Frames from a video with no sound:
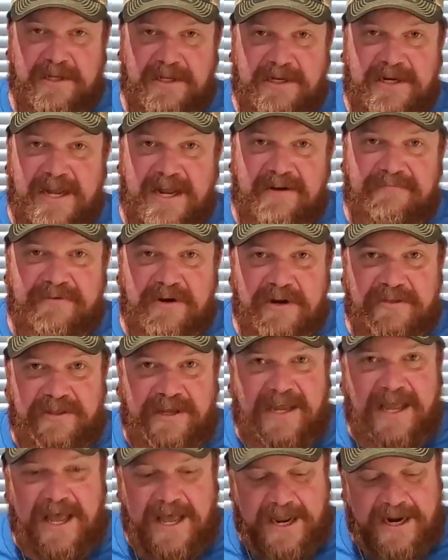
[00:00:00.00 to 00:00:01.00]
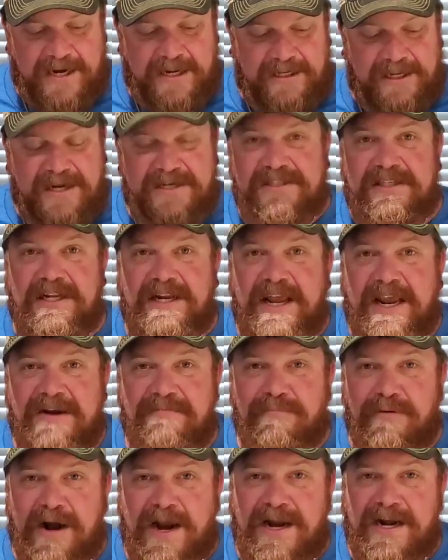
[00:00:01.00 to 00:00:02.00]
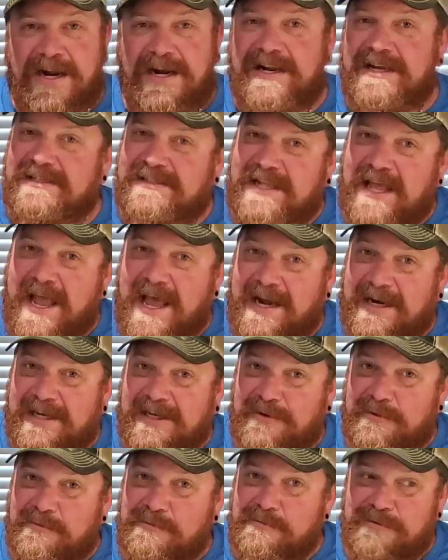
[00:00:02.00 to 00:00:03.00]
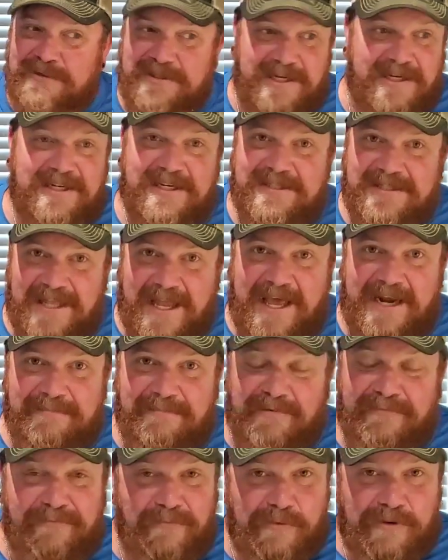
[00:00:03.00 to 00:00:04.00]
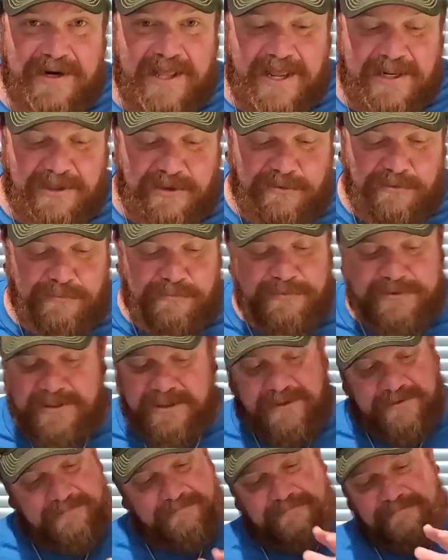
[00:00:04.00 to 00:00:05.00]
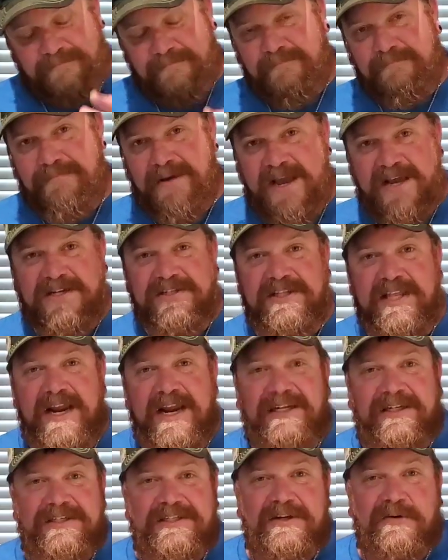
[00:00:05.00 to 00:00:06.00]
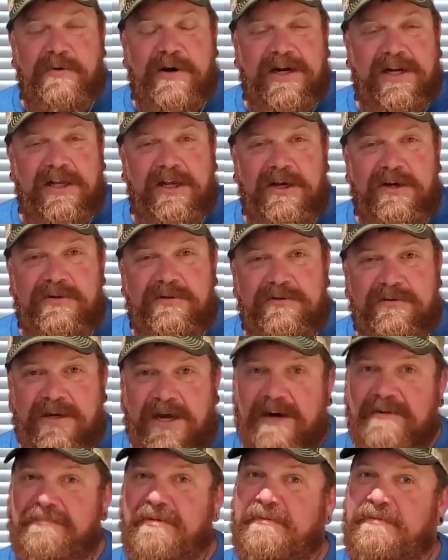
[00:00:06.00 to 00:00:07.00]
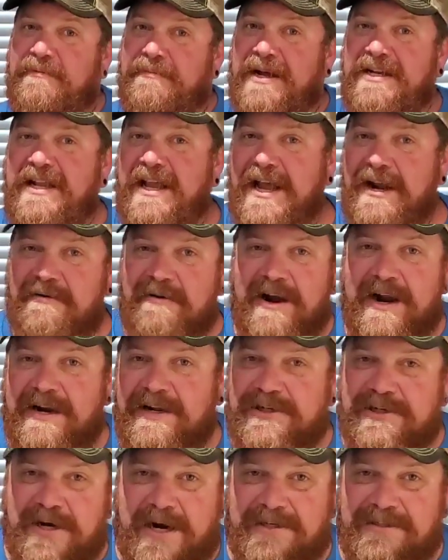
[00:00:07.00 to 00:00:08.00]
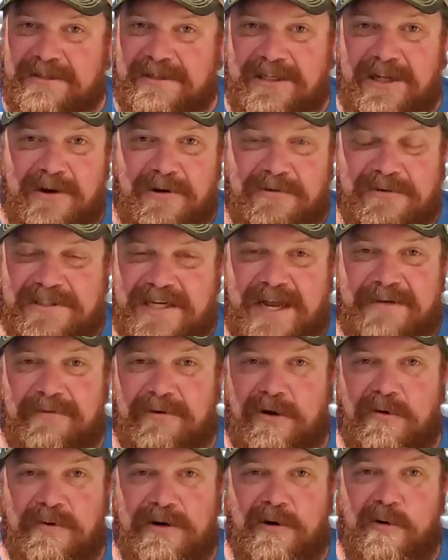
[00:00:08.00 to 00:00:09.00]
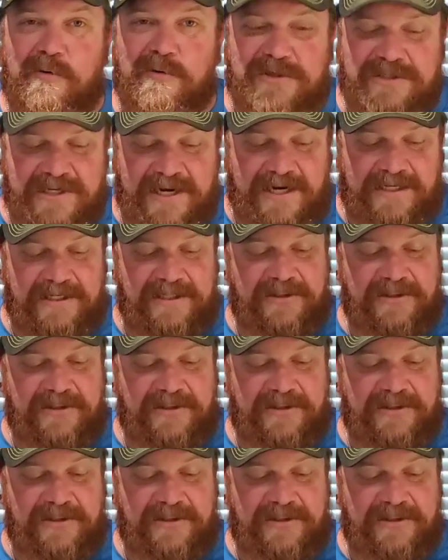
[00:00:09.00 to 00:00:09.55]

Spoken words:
Now, if you're the guy that likes the name brand that his daddy used and his daddy before that used, man, Stanley's the way to go. I remember my dad riding a tractor a long time ago with an old Stanley